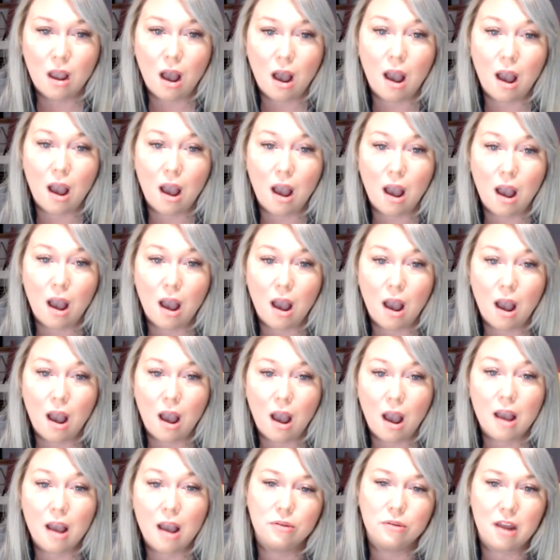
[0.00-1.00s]
I also want to
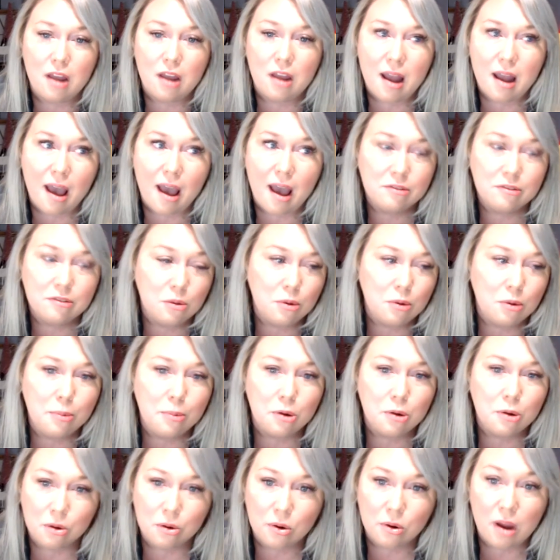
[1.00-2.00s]
note that NAVTA will
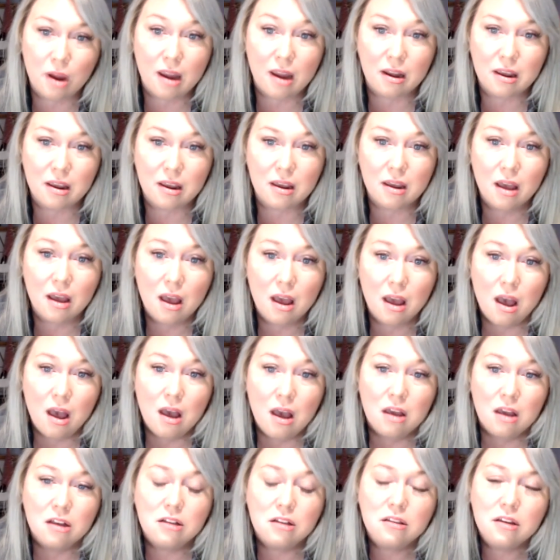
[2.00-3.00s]
be creating
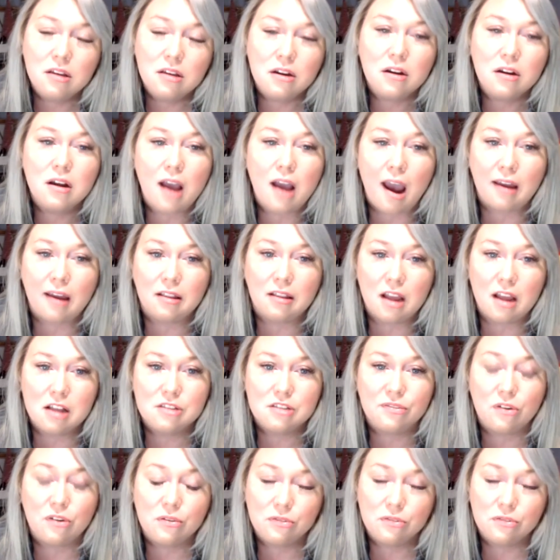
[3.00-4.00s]
clear
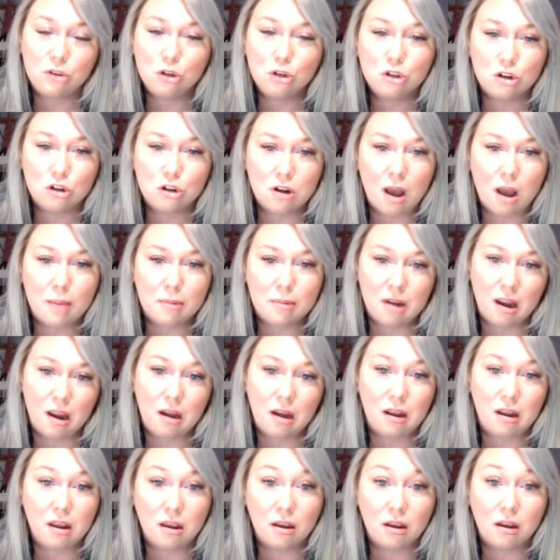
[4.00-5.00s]
guidelines for future
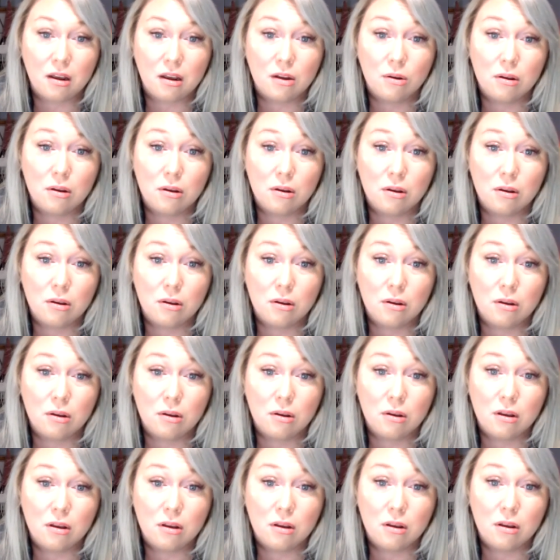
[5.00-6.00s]
nominating
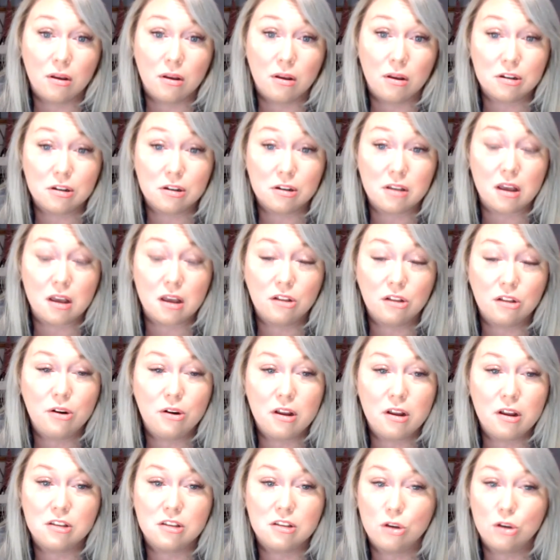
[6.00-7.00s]
committee members,
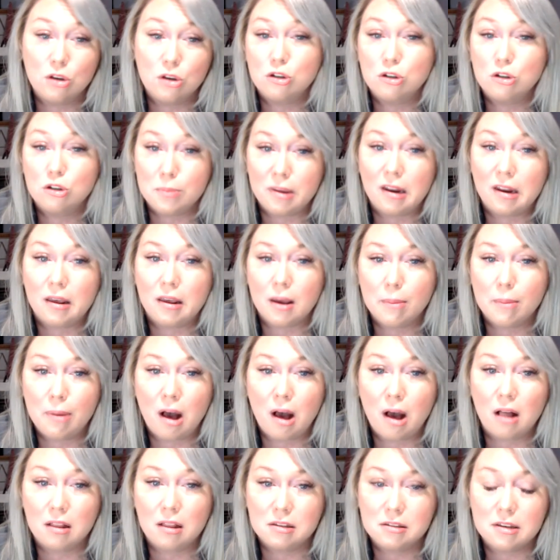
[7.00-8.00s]
including a social media
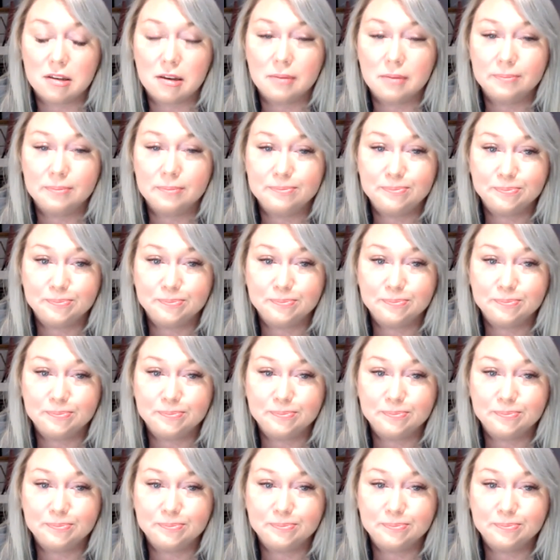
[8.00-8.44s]
policy.